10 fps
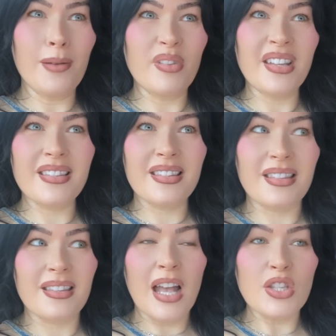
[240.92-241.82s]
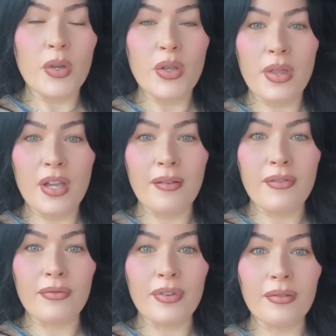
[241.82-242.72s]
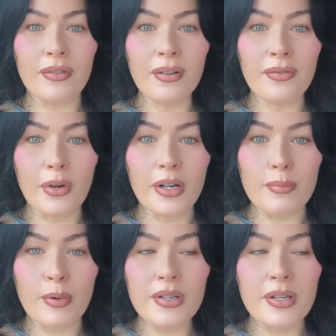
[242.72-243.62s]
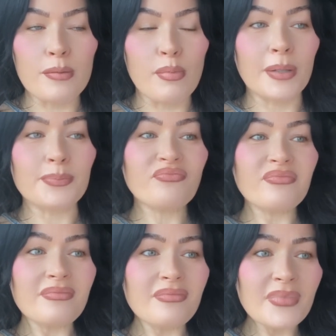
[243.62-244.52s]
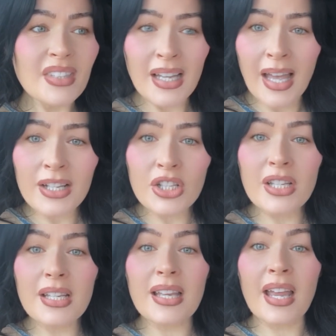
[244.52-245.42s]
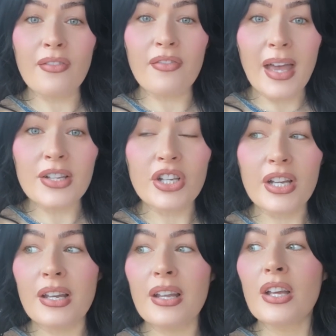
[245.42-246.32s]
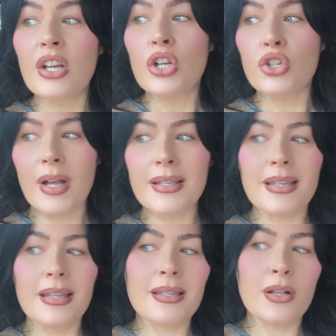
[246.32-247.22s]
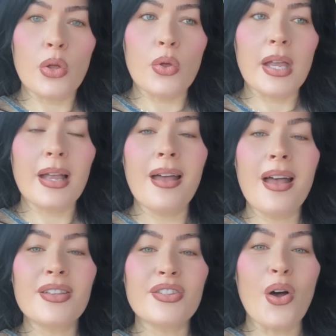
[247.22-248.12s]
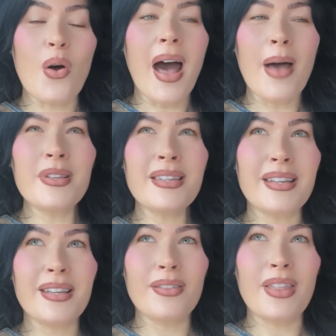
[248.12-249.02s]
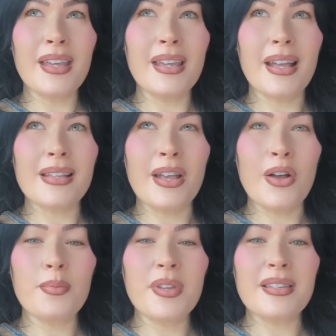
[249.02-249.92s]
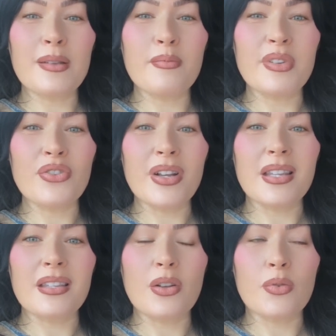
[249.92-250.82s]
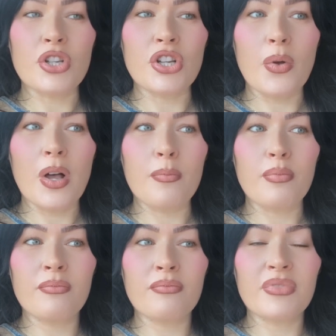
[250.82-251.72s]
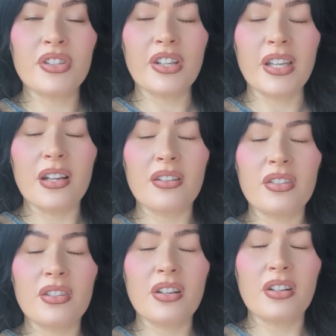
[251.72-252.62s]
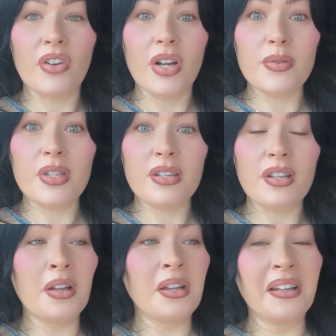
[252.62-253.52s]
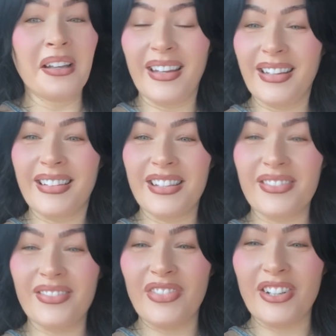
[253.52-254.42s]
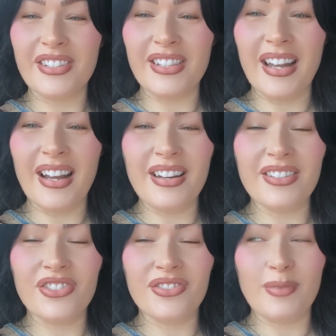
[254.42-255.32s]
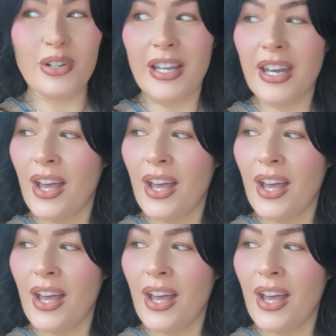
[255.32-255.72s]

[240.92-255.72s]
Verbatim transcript: Because that's what you think of the RealReal for, is purses. But actually they have fashion, dresses, clothing. So I was thinking, I said, I hope these Zimmermann dresses don't show up looking gross like this purse that I got bought.